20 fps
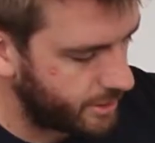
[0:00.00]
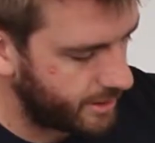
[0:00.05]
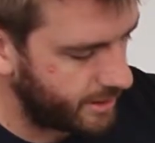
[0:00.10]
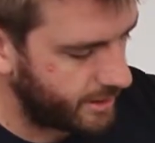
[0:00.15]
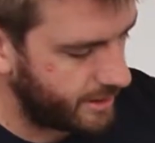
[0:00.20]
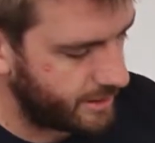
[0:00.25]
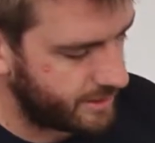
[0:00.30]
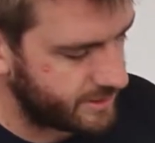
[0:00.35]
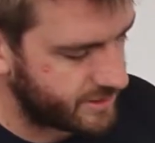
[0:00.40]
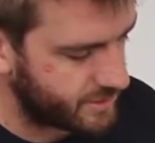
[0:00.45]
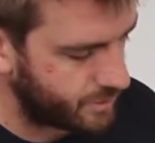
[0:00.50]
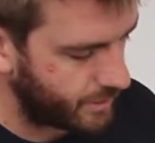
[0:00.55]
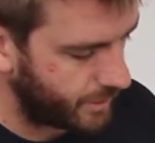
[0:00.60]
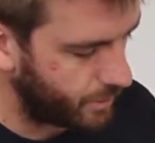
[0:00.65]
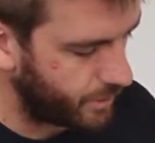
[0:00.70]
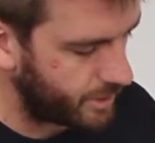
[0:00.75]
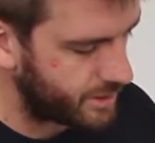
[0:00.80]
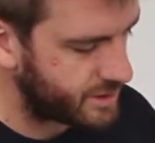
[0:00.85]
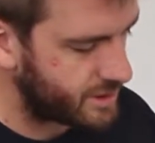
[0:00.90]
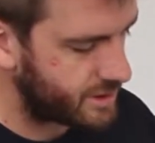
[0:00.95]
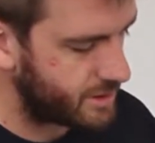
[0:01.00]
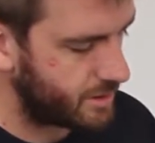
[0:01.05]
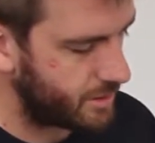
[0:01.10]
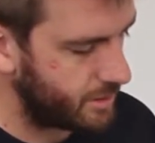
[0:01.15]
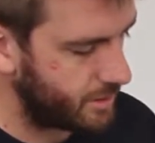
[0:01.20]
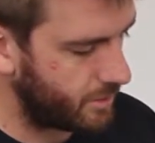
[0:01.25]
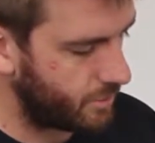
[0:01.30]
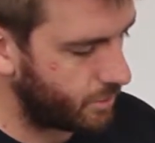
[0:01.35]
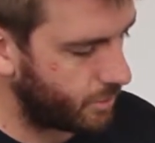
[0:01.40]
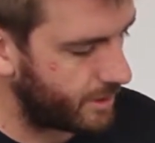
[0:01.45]
is
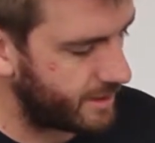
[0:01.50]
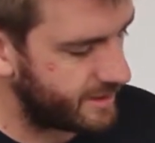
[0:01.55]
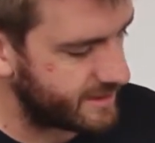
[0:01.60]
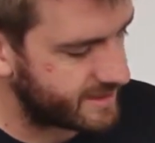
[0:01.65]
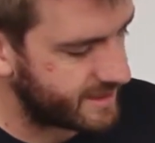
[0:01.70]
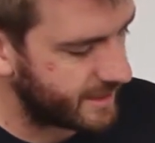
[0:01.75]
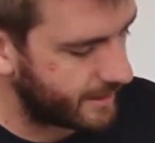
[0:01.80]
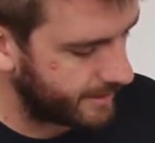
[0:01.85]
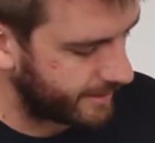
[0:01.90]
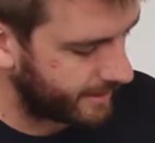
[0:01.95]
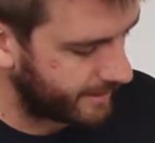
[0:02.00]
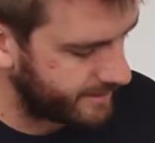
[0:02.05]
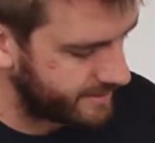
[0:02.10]
what it's telling